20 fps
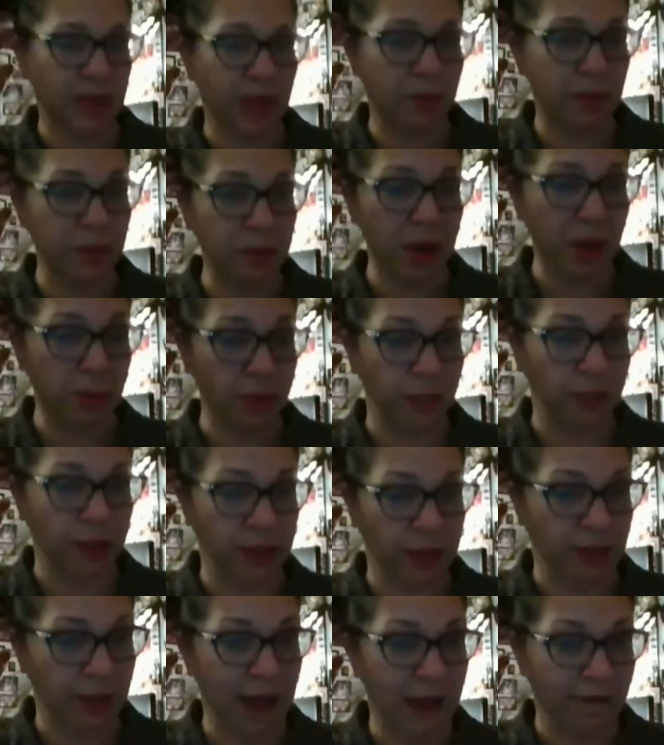lemon,
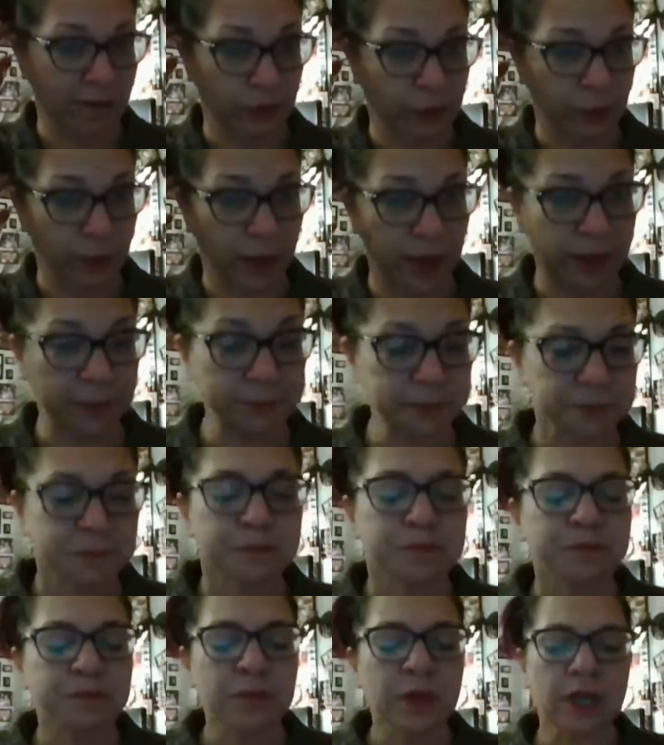peppermint, and lavender, right?
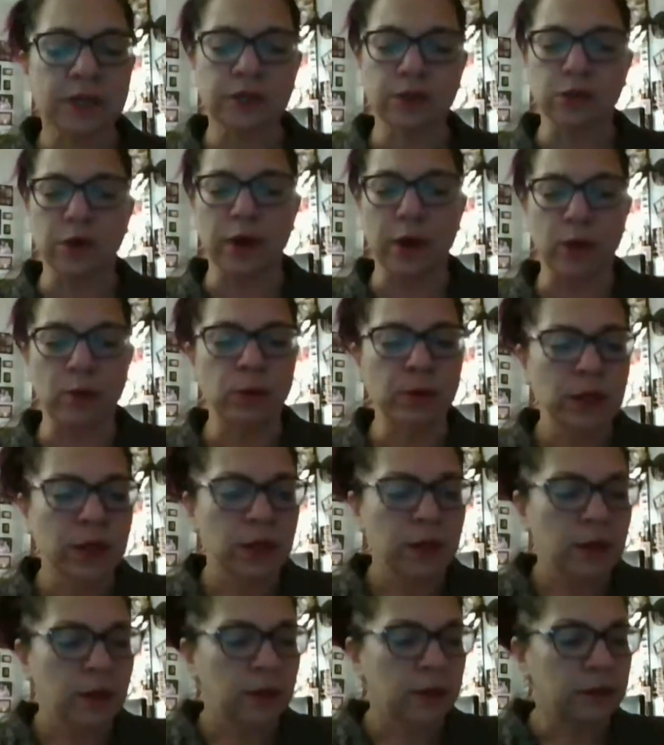So
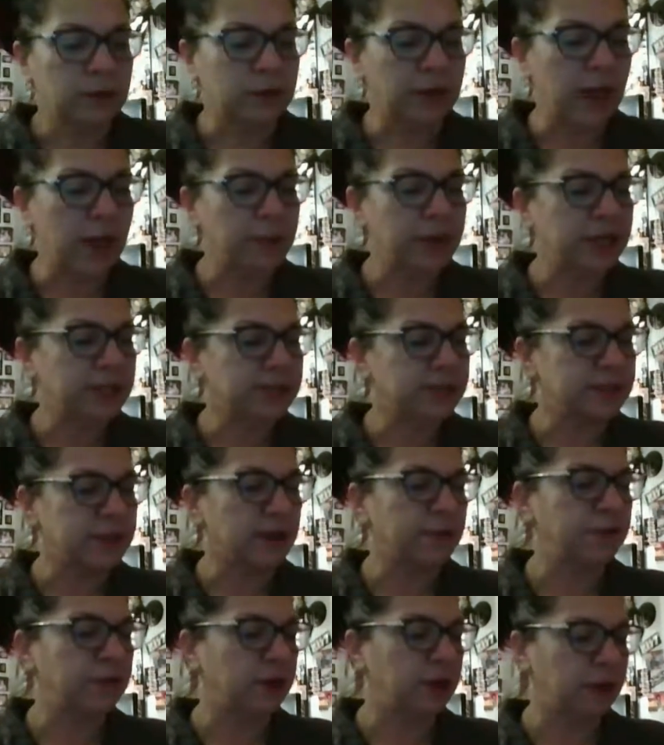lemon is
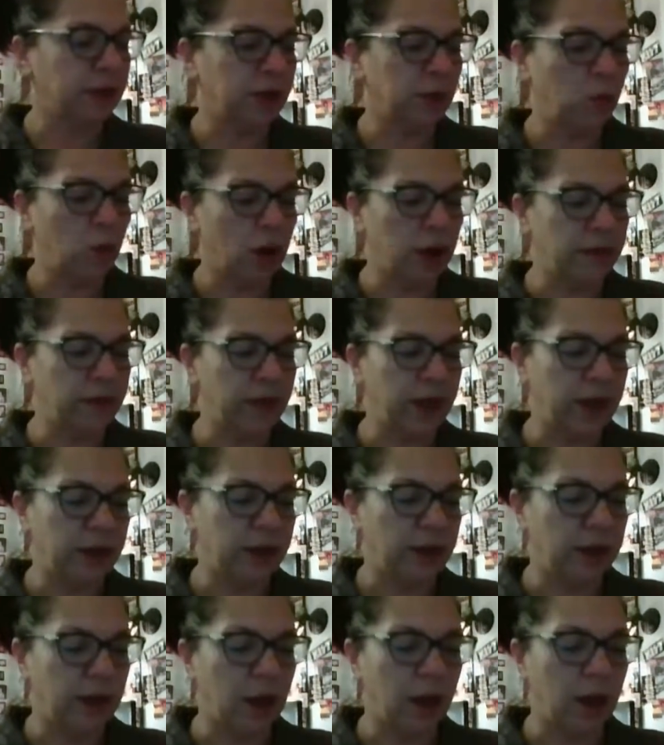definitely one
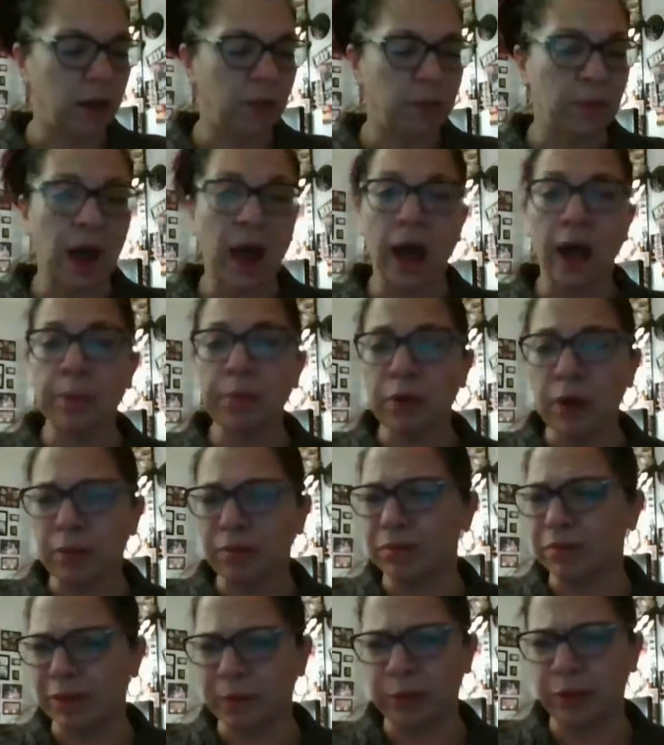that I
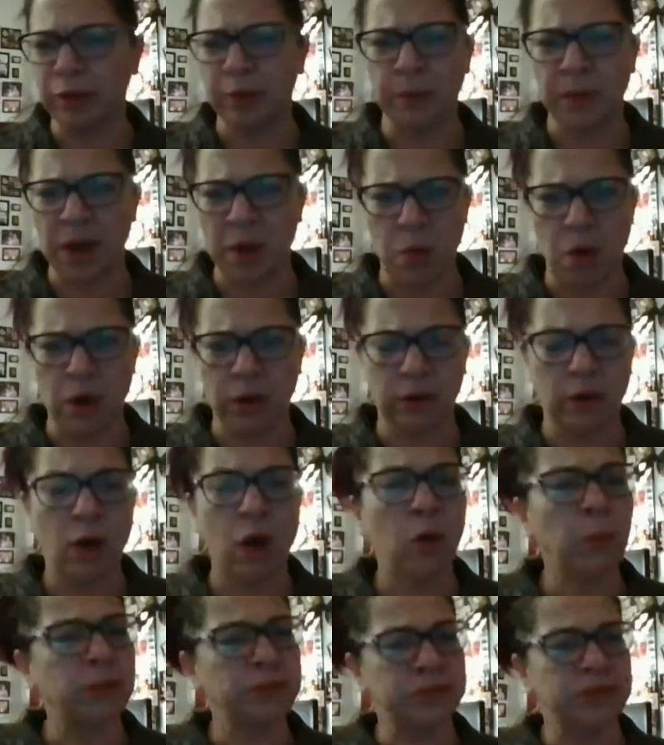probably put in my water
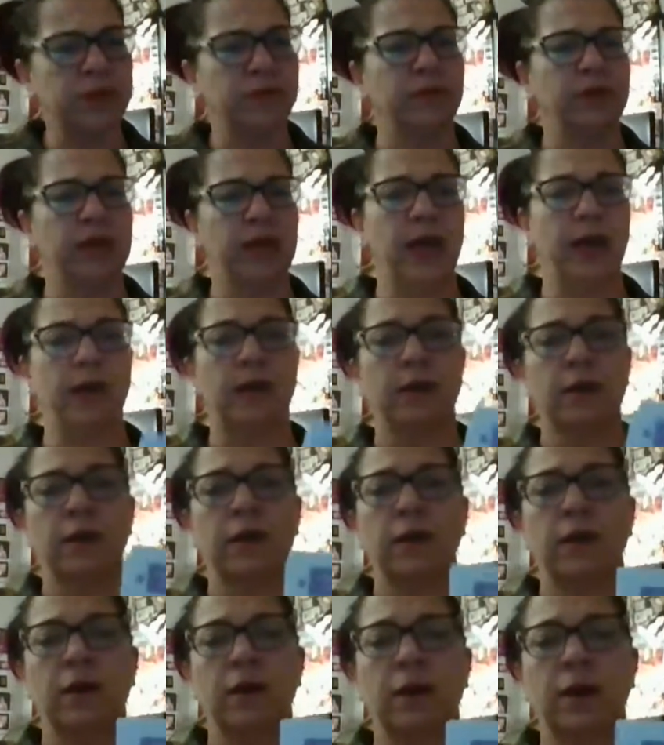almost every day.
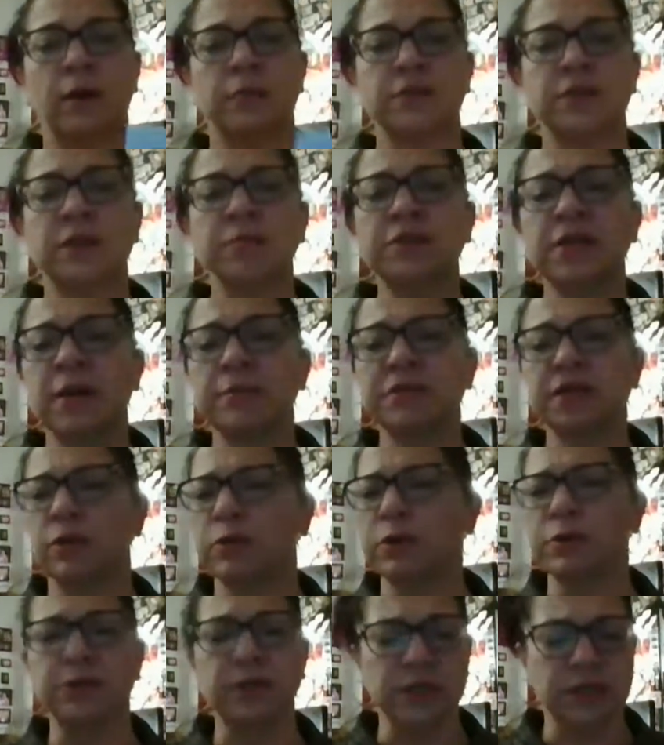Sometimes
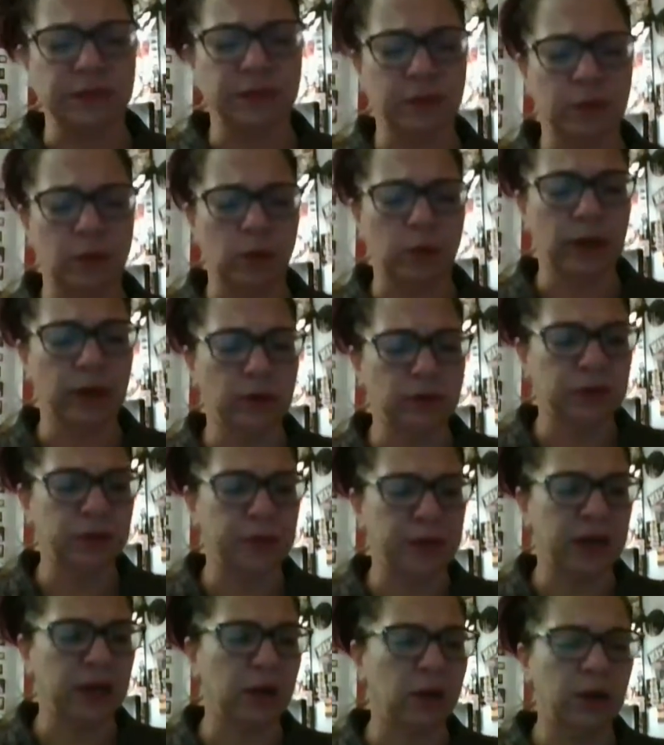I'll use a different oil
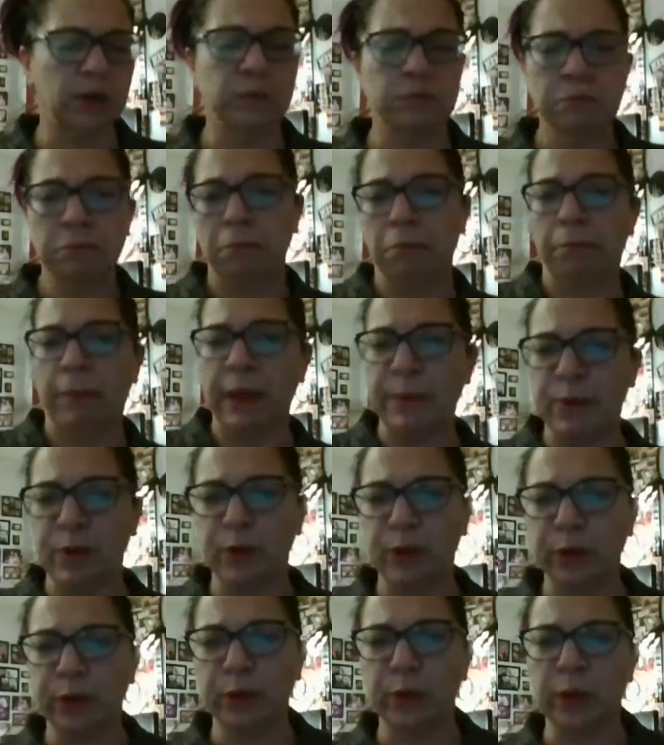depending on my
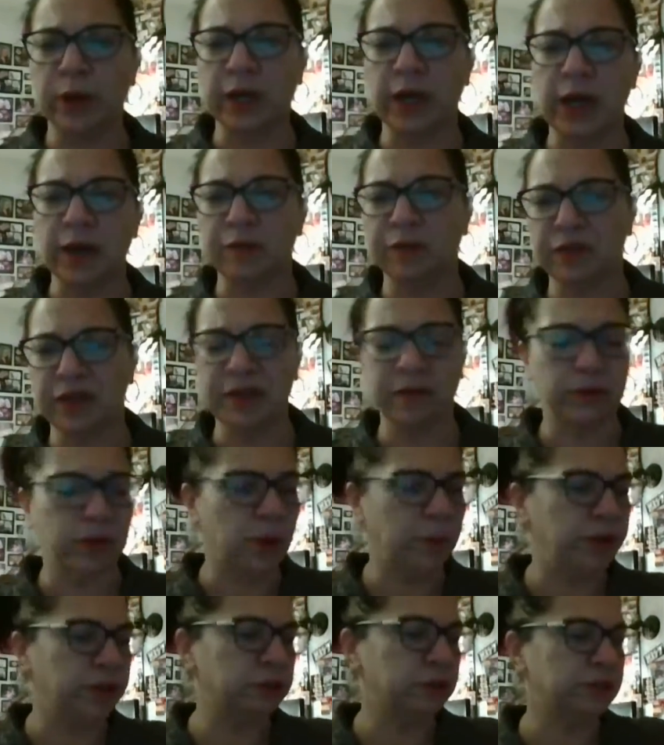mood or what kind of flavor
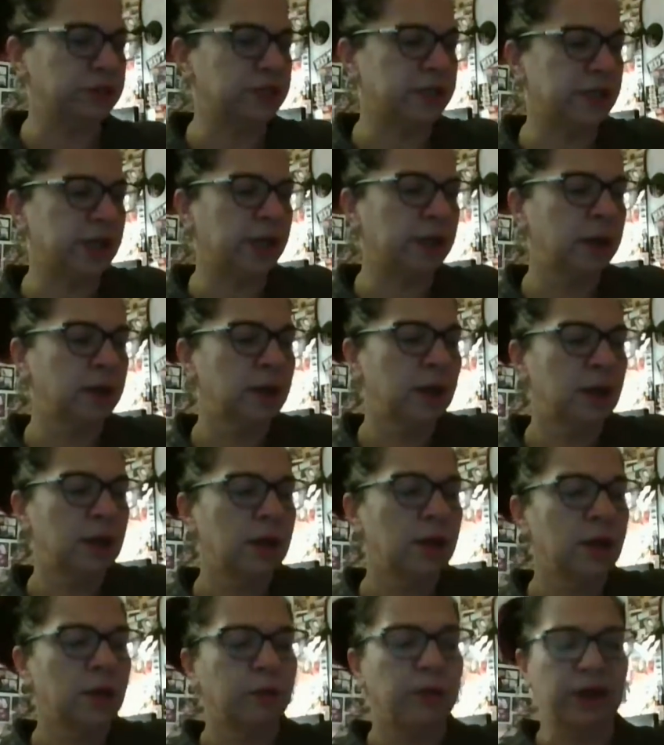I'm interested in.
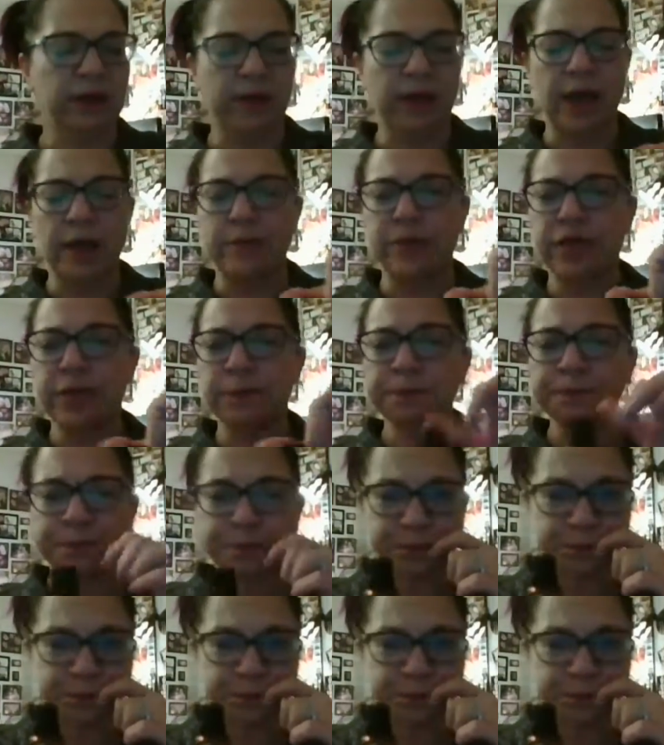But lemon